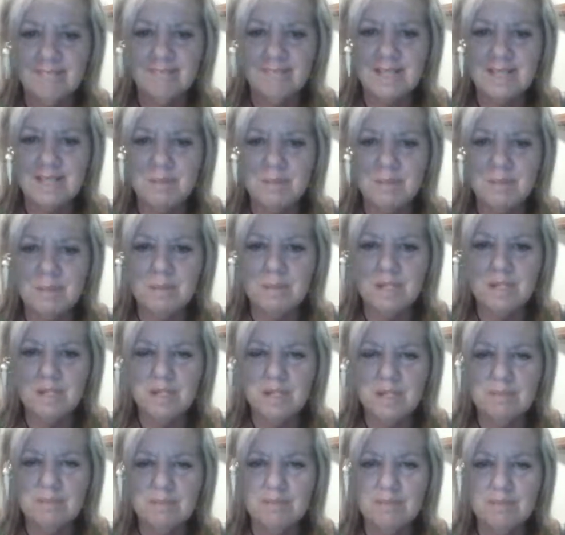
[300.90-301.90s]
It's my
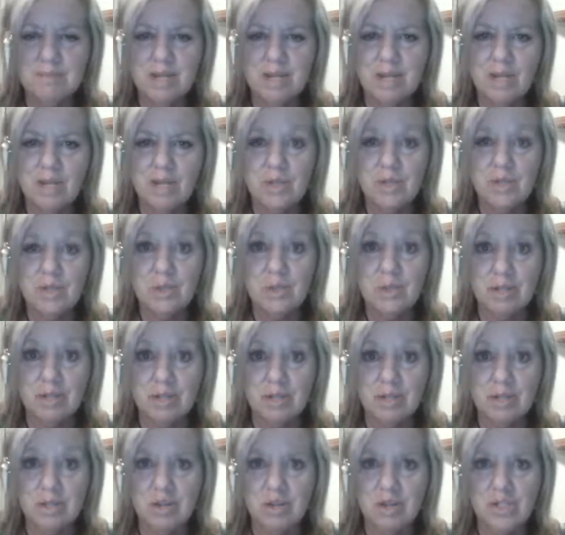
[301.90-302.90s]
pendulum, and
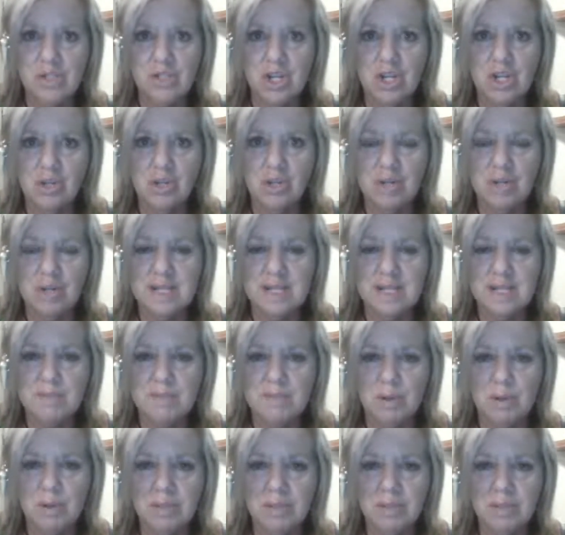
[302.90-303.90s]
I'll show you an experiment